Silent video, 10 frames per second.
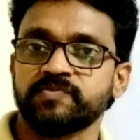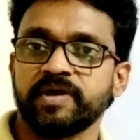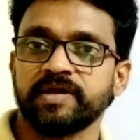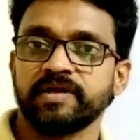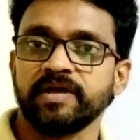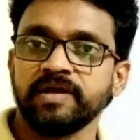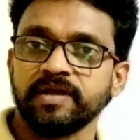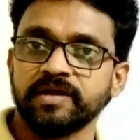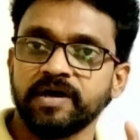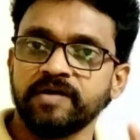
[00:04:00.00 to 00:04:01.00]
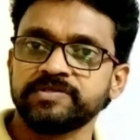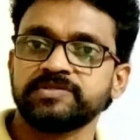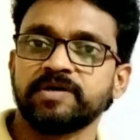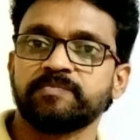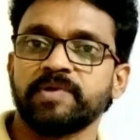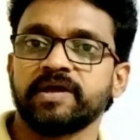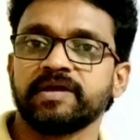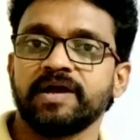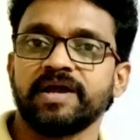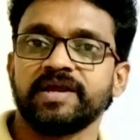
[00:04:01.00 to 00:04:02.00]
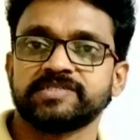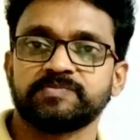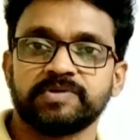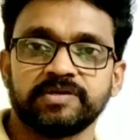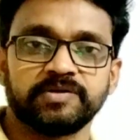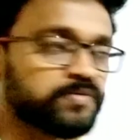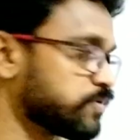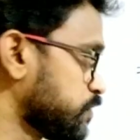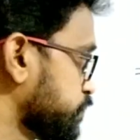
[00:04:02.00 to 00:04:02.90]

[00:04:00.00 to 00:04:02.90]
why now we should apply LHospital rule.